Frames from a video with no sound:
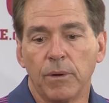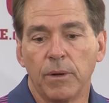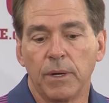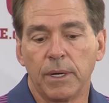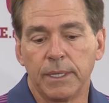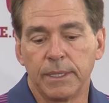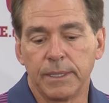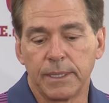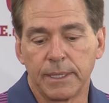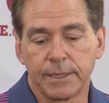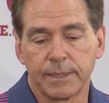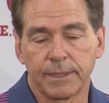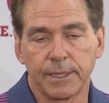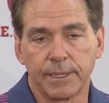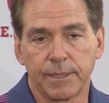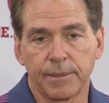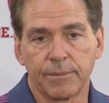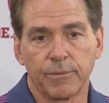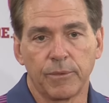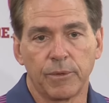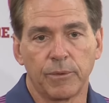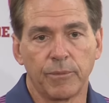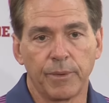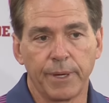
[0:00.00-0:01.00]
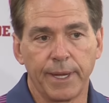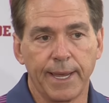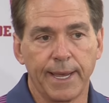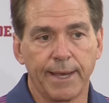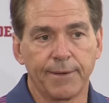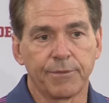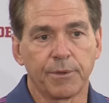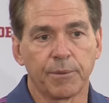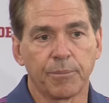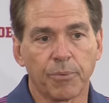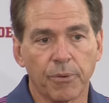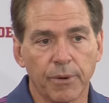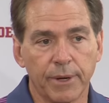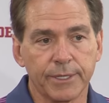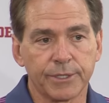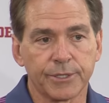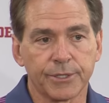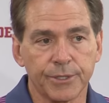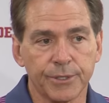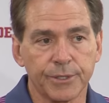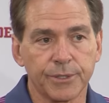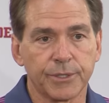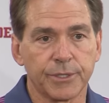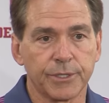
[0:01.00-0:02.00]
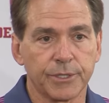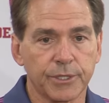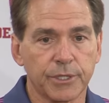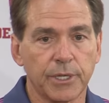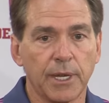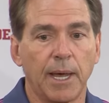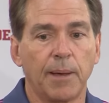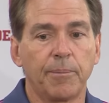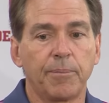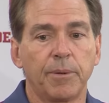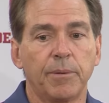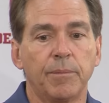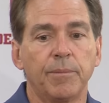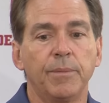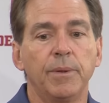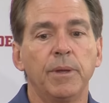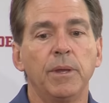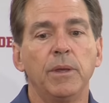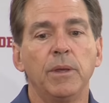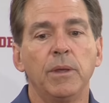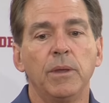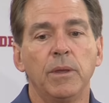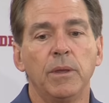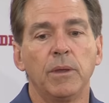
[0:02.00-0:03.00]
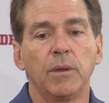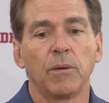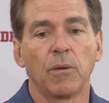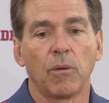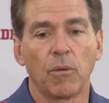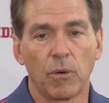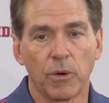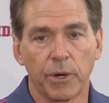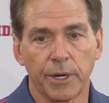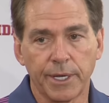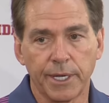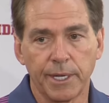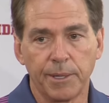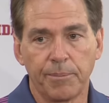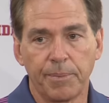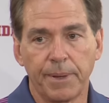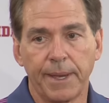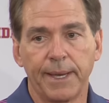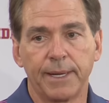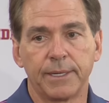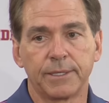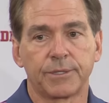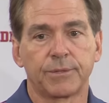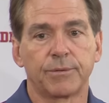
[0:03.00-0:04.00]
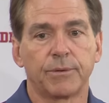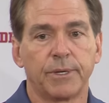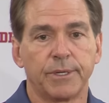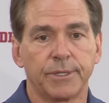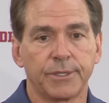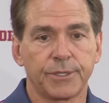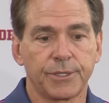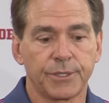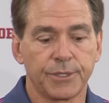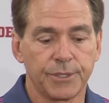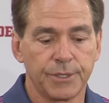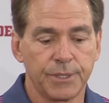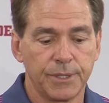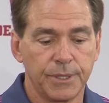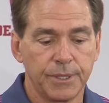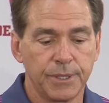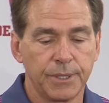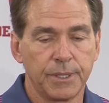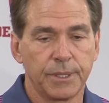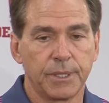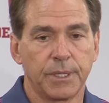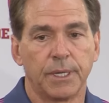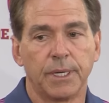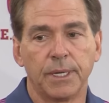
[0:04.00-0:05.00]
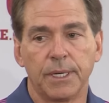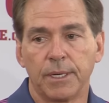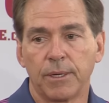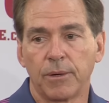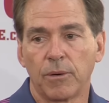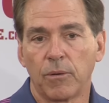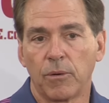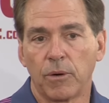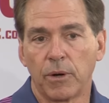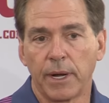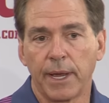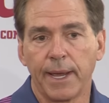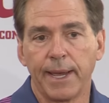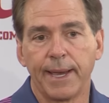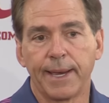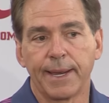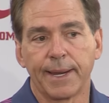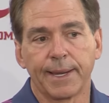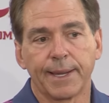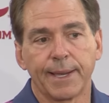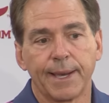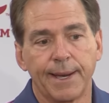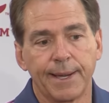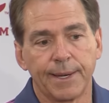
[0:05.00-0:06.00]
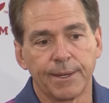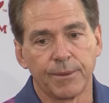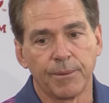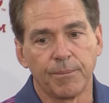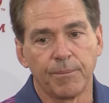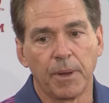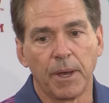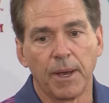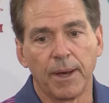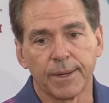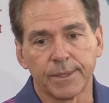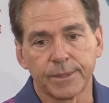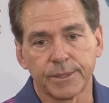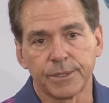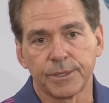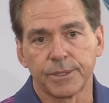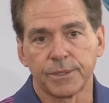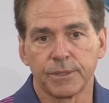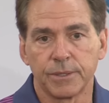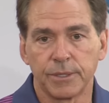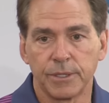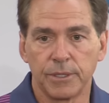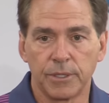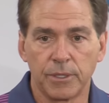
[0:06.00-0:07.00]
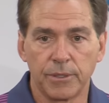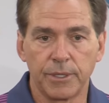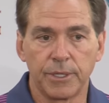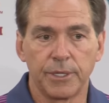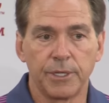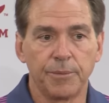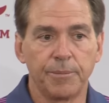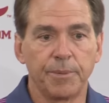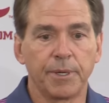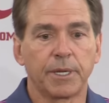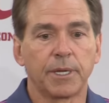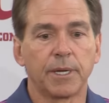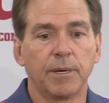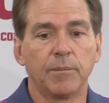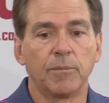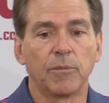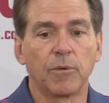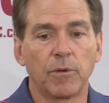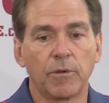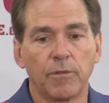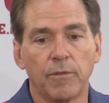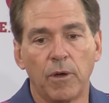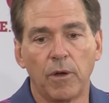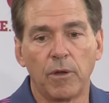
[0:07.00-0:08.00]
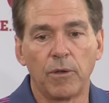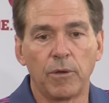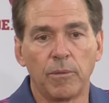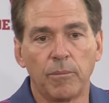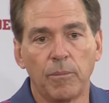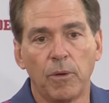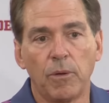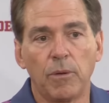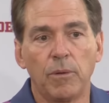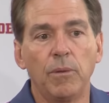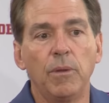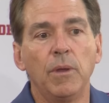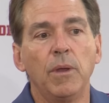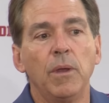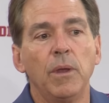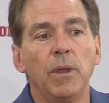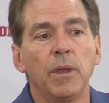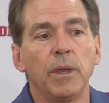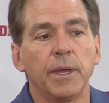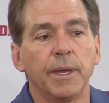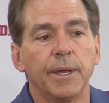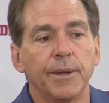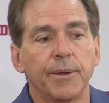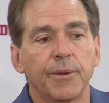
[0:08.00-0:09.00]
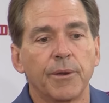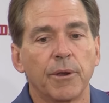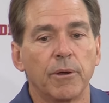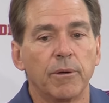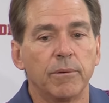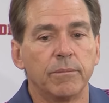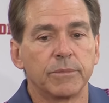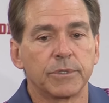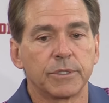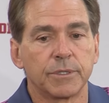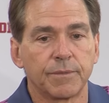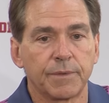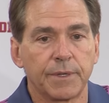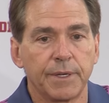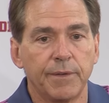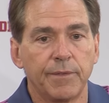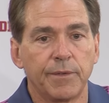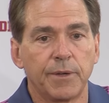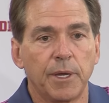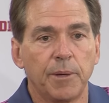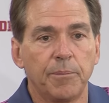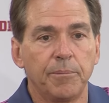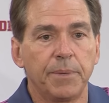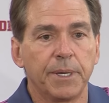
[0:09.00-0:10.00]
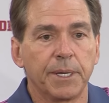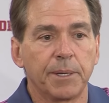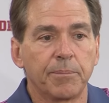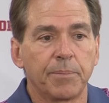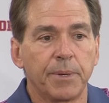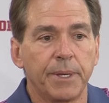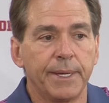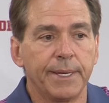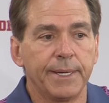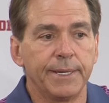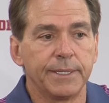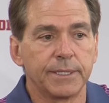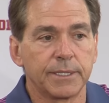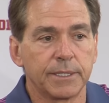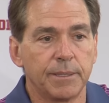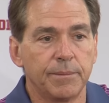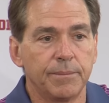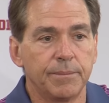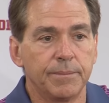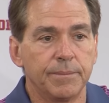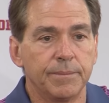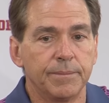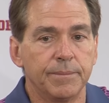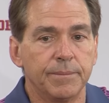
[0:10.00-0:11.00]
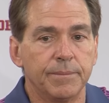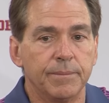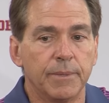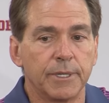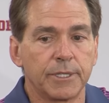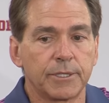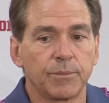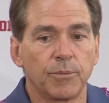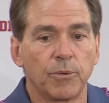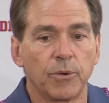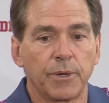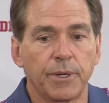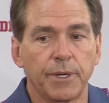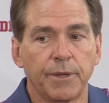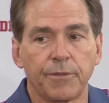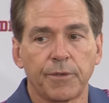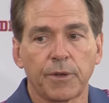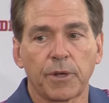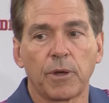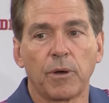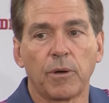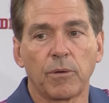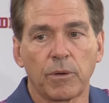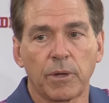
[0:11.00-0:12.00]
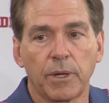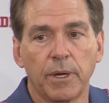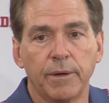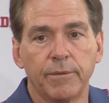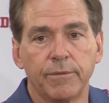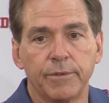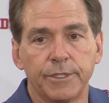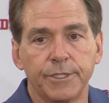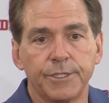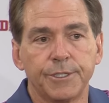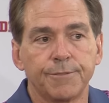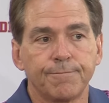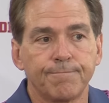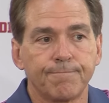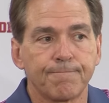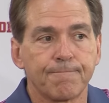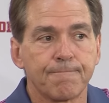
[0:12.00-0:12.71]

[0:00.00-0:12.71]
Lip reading: I think when we have to pressure to stop them or to get pass rush, or to add a guy to the box, you know, then you become more vulnerable in terms of giving up big plays and a much more difficult coverage.